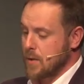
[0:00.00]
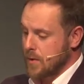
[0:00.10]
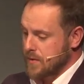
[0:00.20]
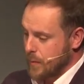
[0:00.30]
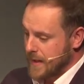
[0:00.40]

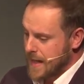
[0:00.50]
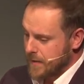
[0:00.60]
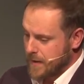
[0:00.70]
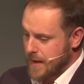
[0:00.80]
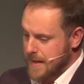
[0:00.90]
cost that we
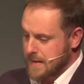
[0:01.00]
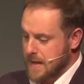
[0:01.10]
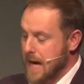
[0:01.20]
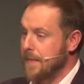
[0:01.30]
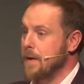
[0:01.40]
calculate,
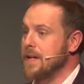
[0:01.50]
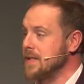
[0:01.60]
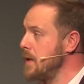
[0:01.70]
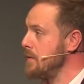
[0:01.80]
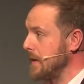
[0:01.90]
and there is
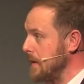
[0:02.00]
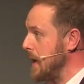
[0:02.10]
no